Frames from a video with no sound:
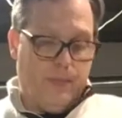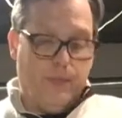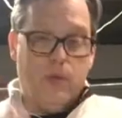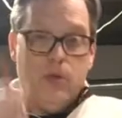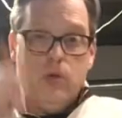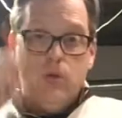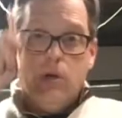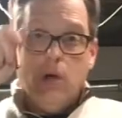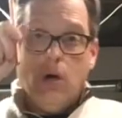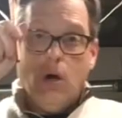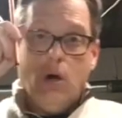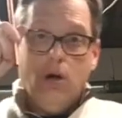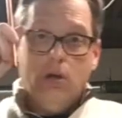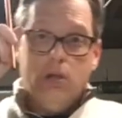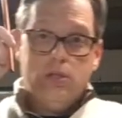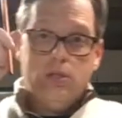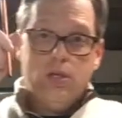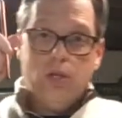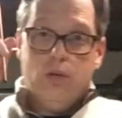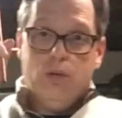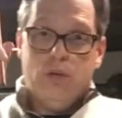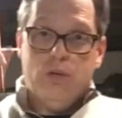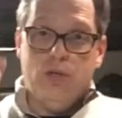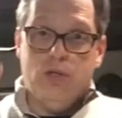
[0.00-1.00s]
You can
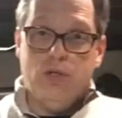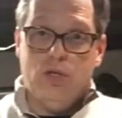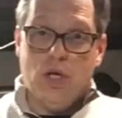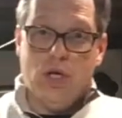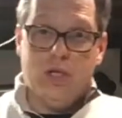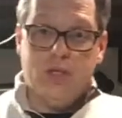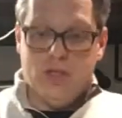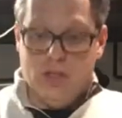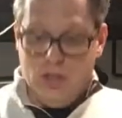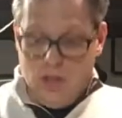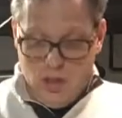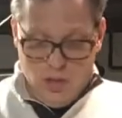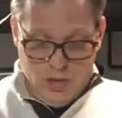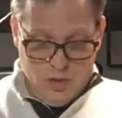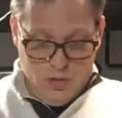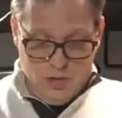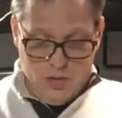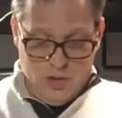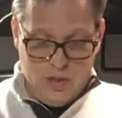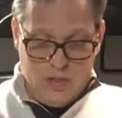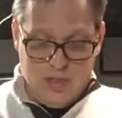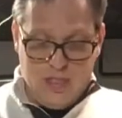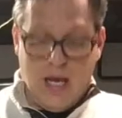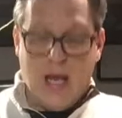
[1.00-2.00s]
also just
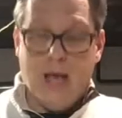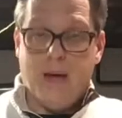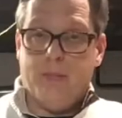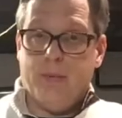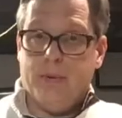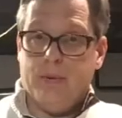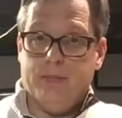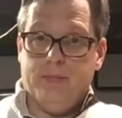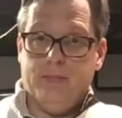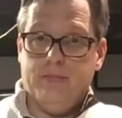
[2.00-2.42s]
use tape.